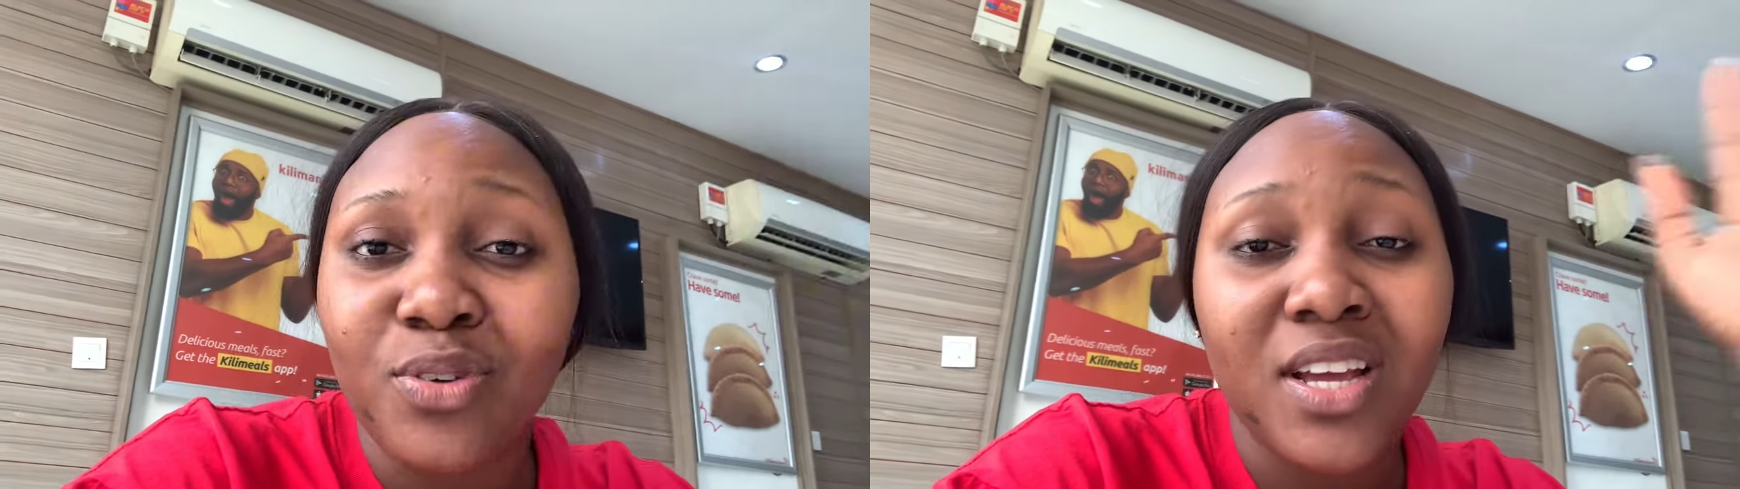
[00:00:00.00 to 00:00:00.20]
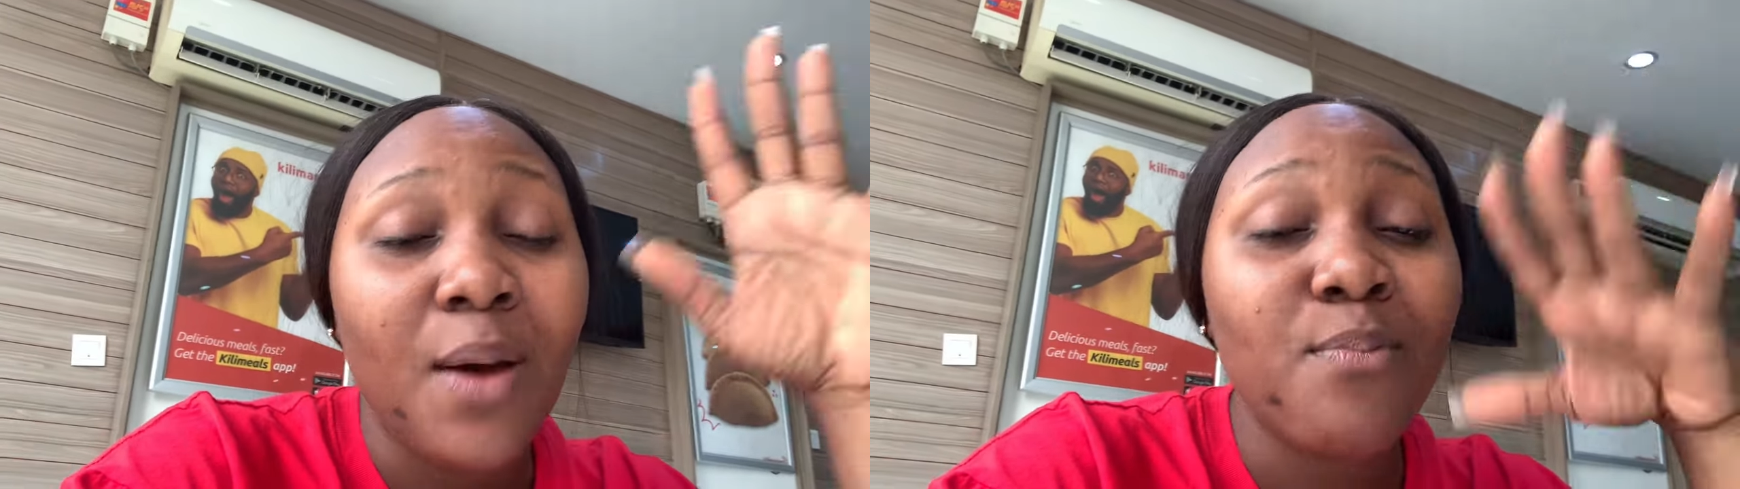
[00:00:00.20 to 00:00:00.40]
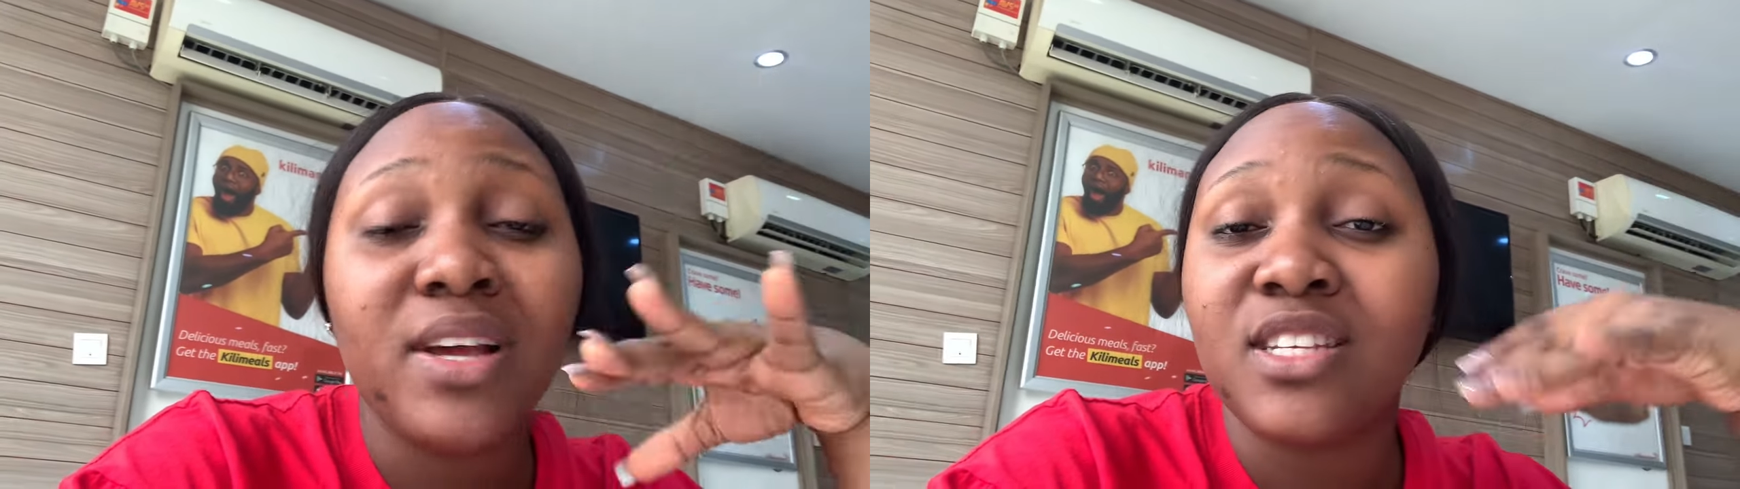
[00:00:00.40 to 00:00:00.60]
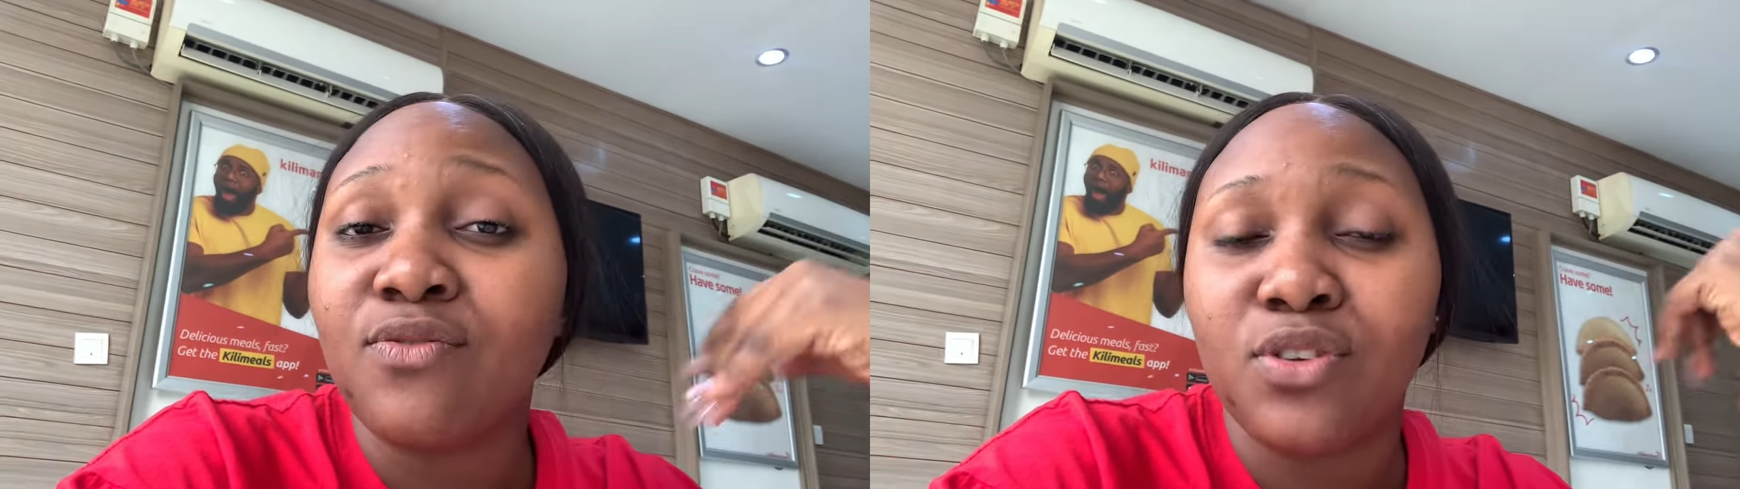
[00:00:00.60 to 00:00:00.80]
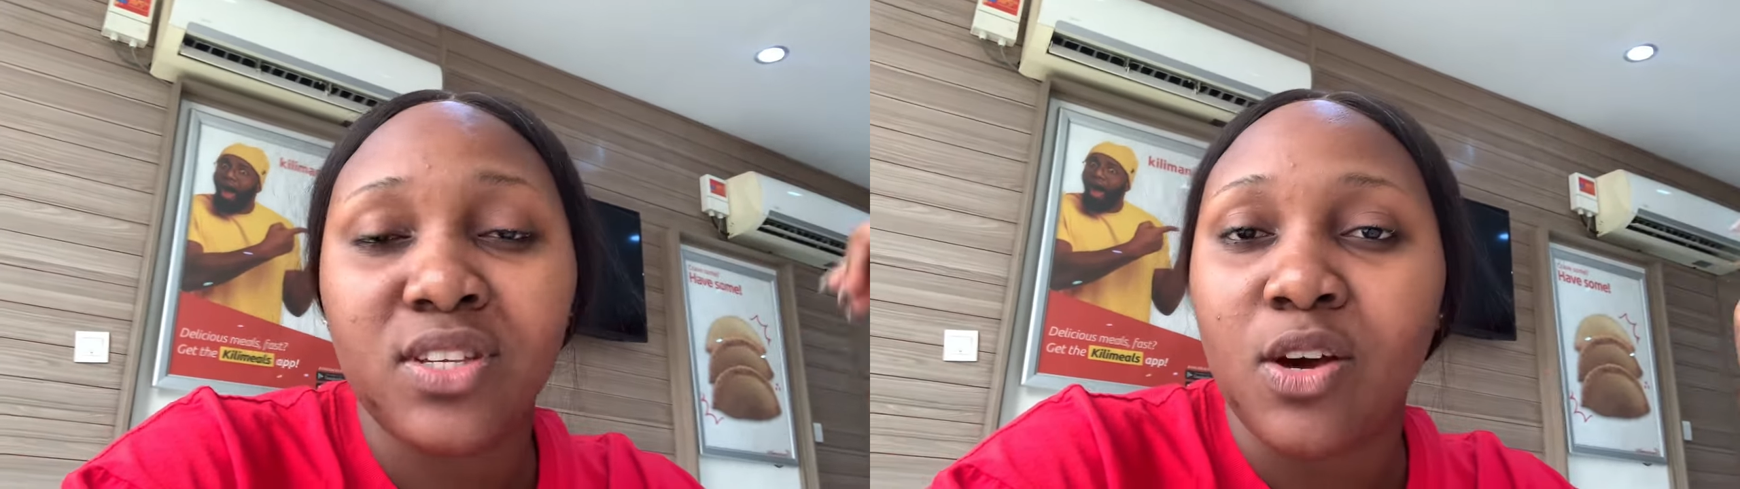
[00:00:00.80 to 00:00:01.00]
for the amazing
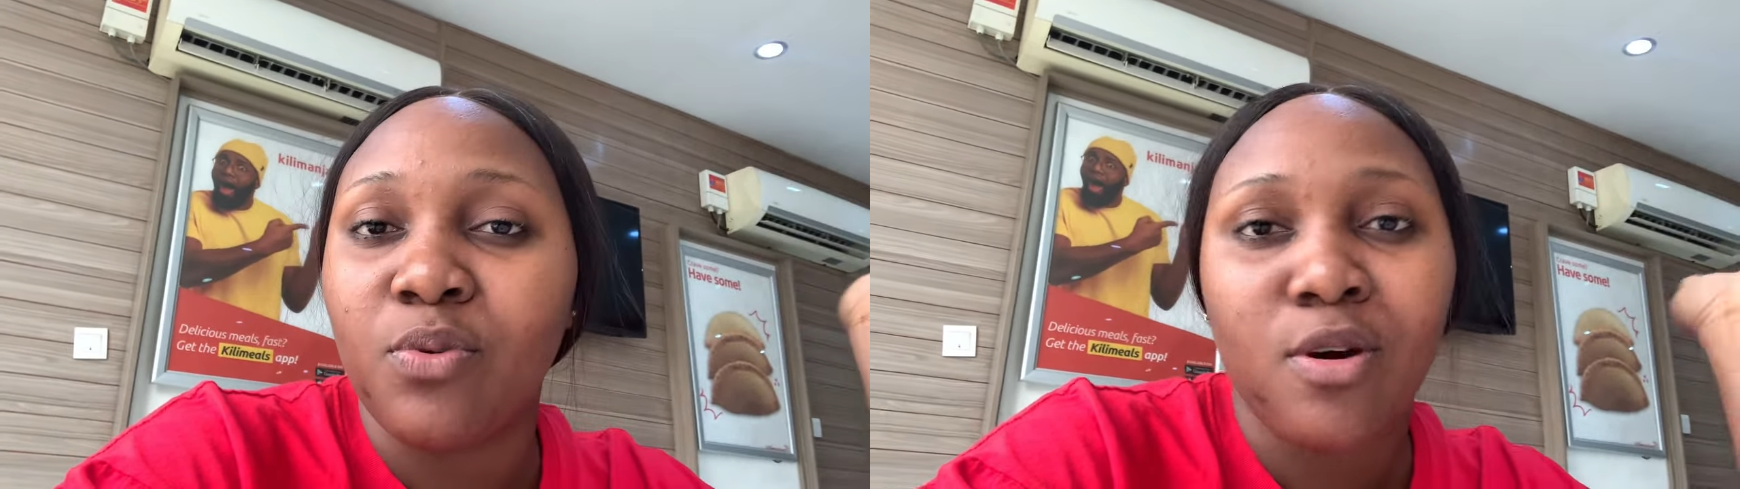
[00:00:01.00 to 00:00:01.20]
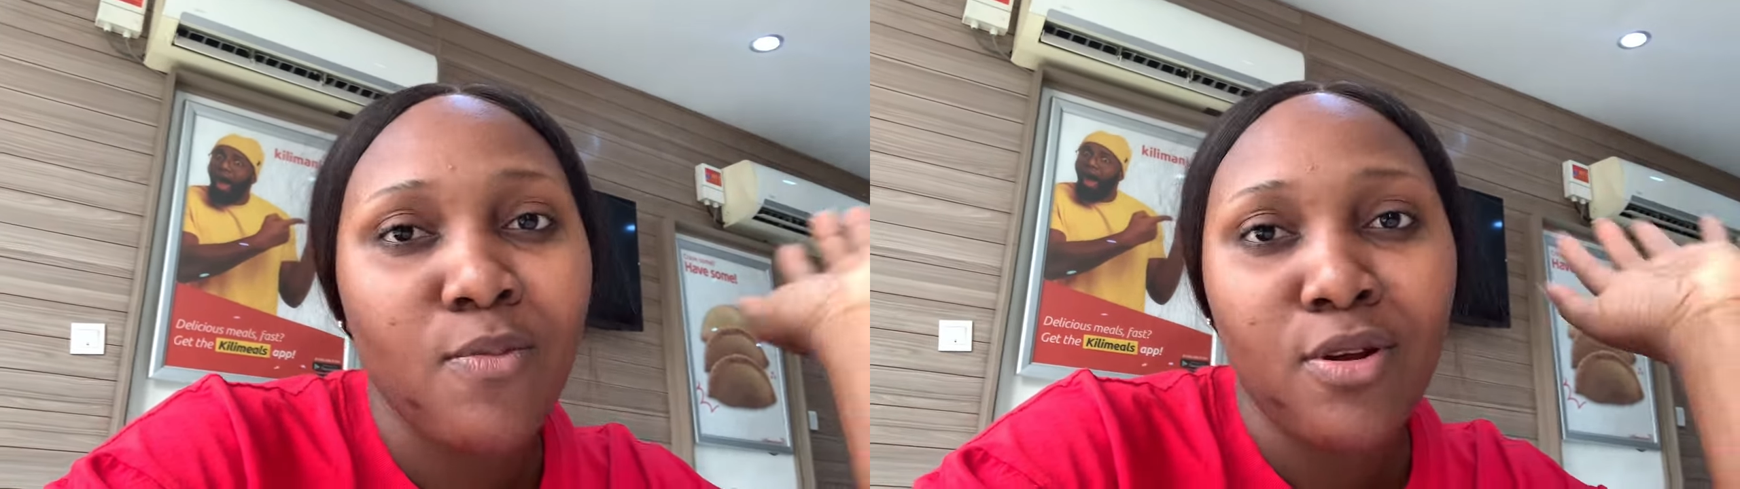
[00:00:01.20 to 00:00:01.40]
videos I'll be coming